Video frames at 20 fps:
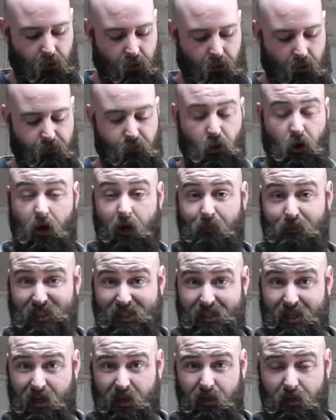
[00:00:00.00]
I'm not
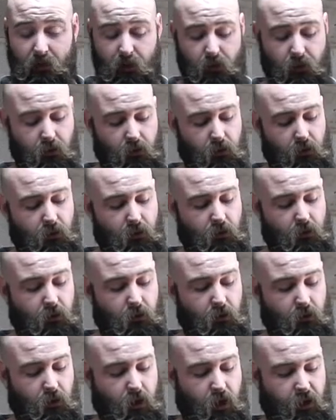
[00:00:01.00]
upset.
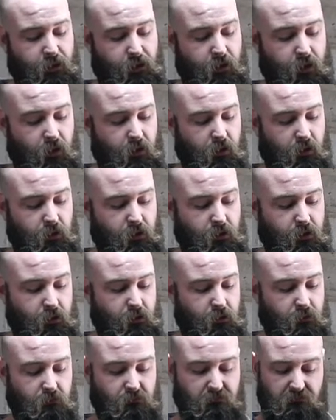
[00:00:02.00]
I think
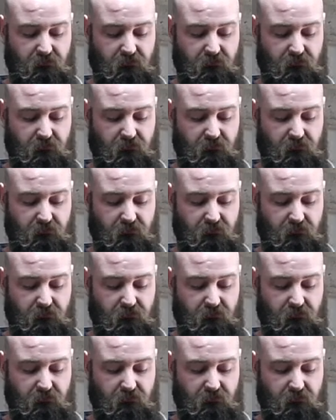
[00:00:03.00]
it's